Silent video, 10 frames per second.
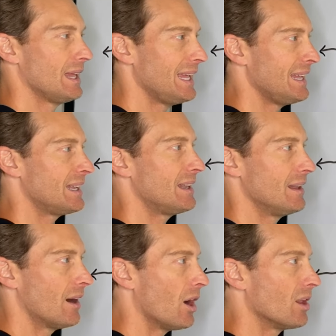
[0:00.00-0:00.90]

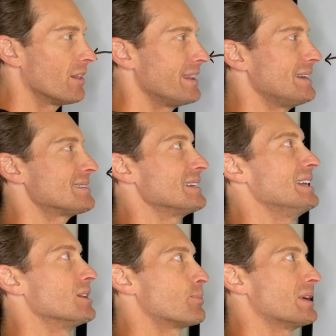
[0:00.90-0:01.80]
in all of this
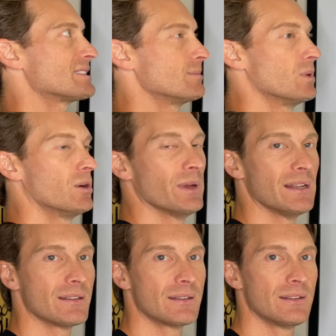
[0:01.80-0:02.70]
in the present
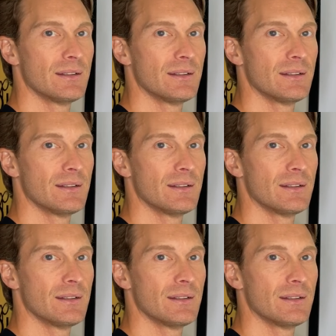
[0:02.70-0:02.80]
moment.